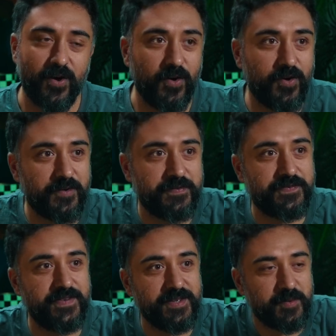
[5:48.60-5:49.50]
or
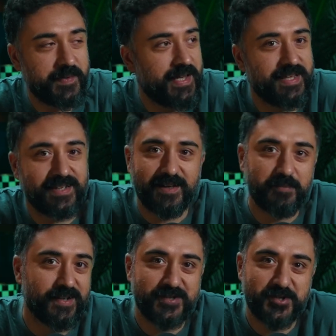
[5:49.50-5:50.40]
feel bad. I'm
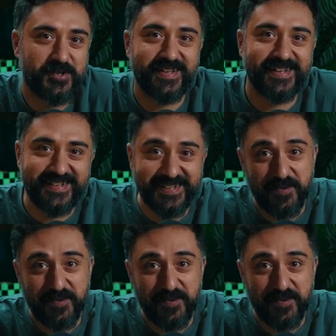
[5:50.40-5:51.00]
not sure yet.